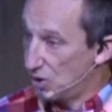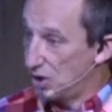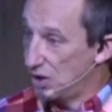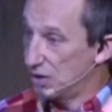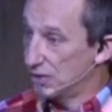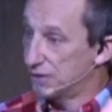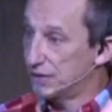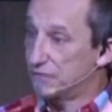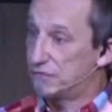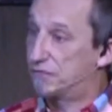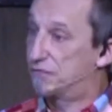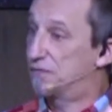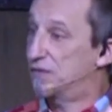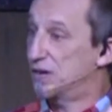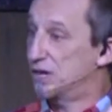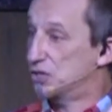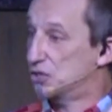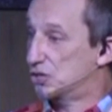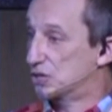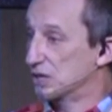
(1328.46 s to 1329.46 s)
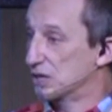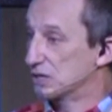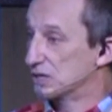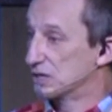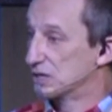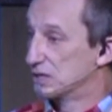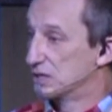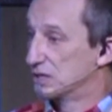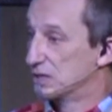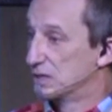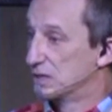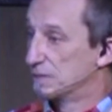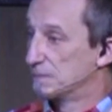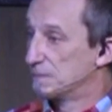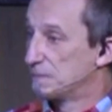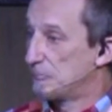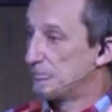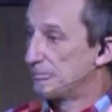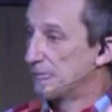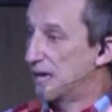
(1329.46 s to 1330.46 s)
wall, they finished it
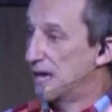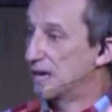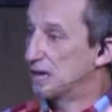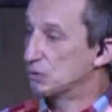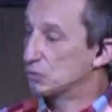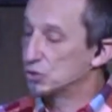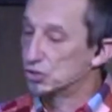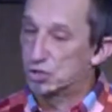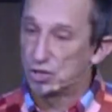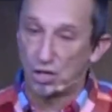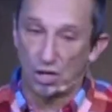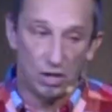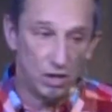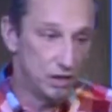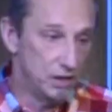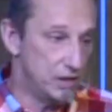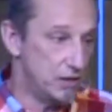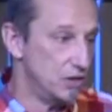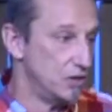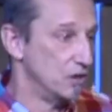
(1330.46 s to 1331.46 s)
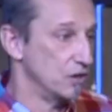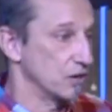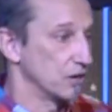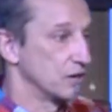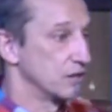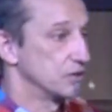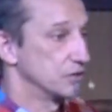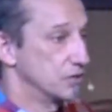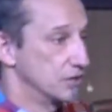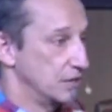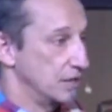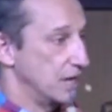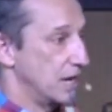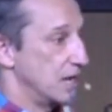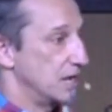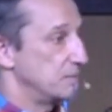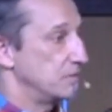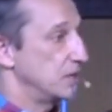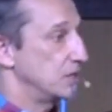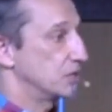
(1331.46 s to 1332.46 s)
and it was clear to the
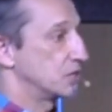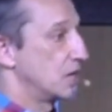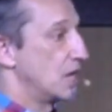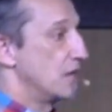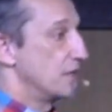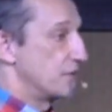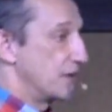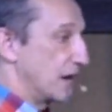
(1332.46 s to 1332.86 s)
enemies